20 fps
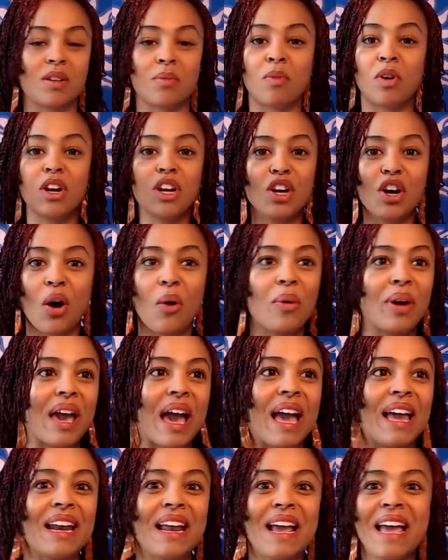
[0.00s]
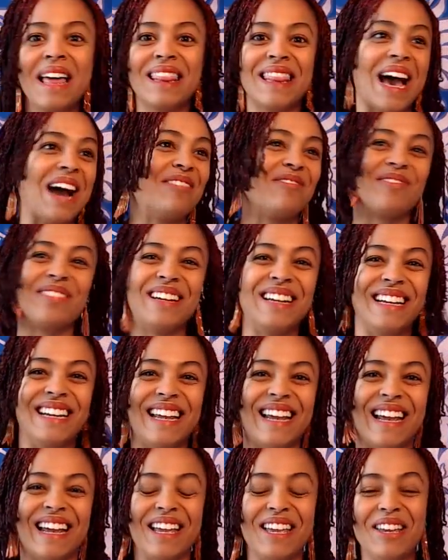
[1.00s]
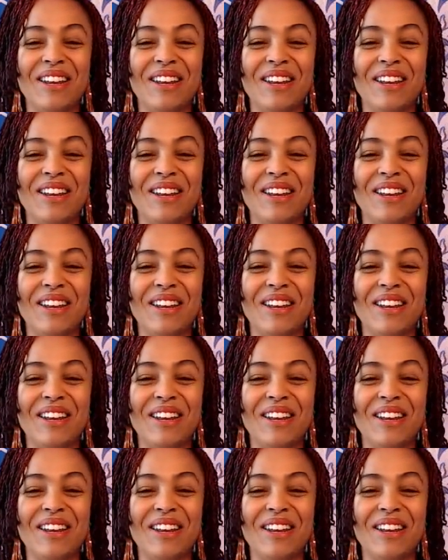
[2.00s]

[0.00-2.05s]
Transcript: I'm going to go get that reading,